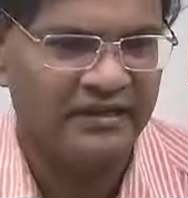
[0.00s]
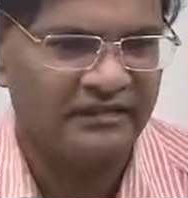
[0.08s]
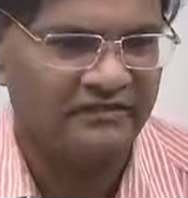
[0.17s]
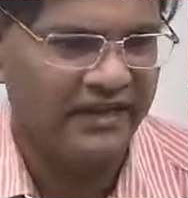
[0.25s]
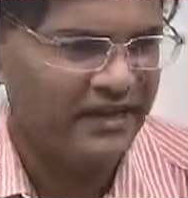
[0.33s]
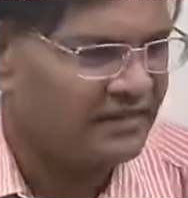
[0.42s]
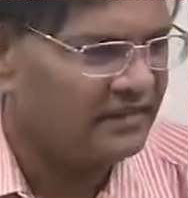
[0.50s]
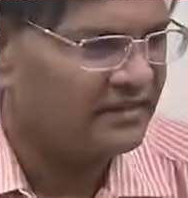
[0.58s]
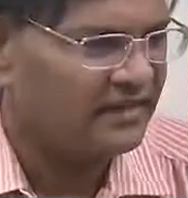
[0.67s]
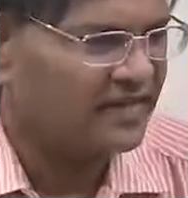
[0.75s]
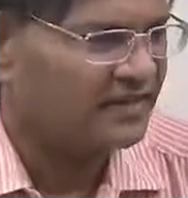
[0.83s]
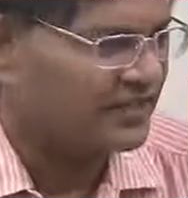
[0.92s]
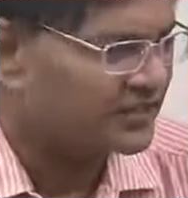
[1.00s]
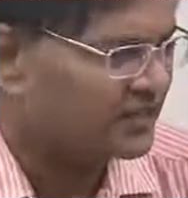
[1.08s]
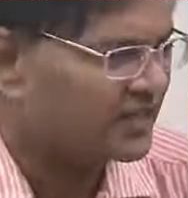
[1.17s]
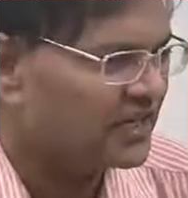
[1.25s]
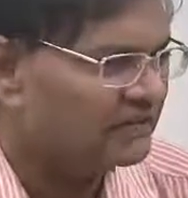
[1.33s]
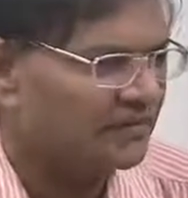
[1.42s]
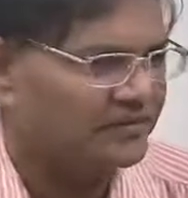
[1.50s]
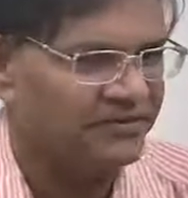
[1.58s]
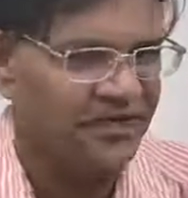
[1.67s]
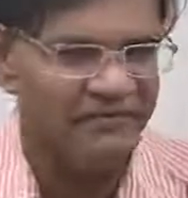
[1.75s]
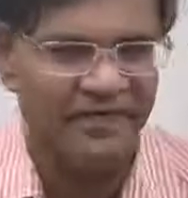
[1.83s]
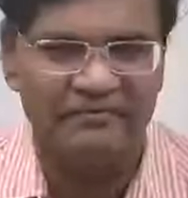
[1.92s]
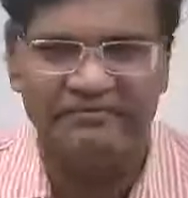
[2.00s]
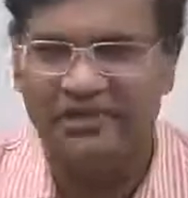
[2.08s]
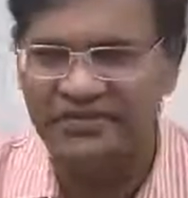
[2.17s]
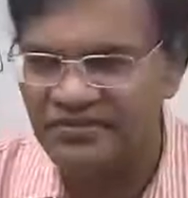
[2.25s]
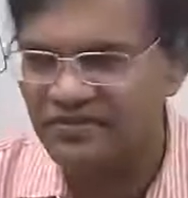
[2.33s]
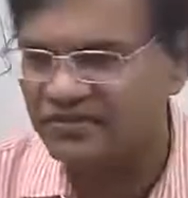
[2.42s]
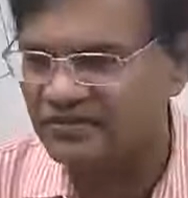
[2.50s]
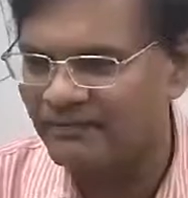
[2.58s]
wherein these extraordinary powers have been misused